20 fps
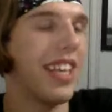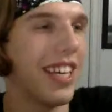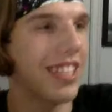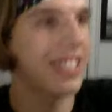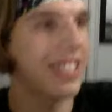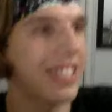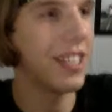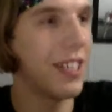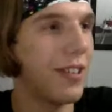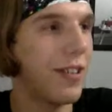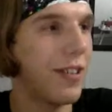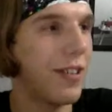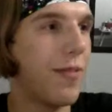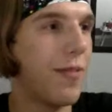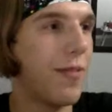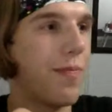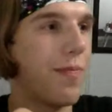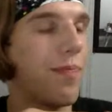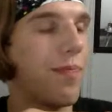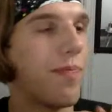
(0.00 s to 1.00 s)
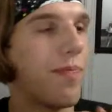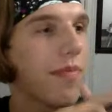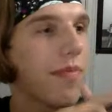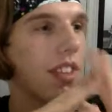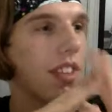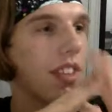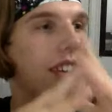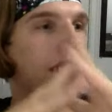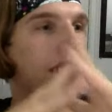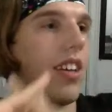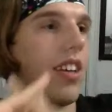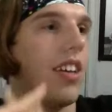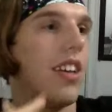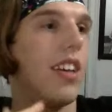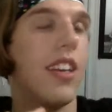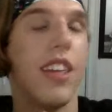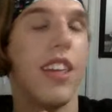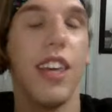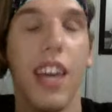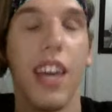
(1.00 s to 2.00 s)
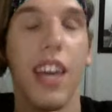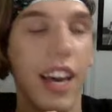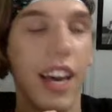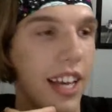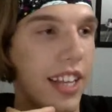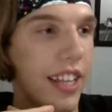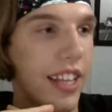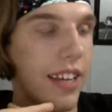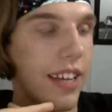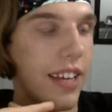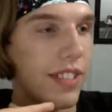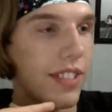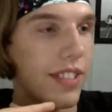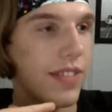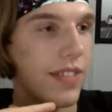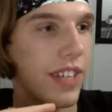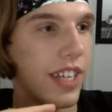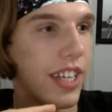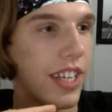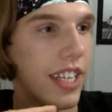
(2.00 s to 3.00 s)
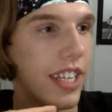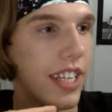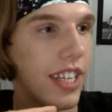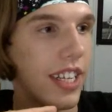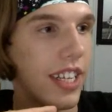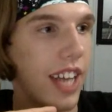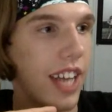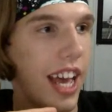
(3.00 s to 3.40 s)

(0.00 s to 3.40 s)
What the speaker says: So... yeah, that was fun.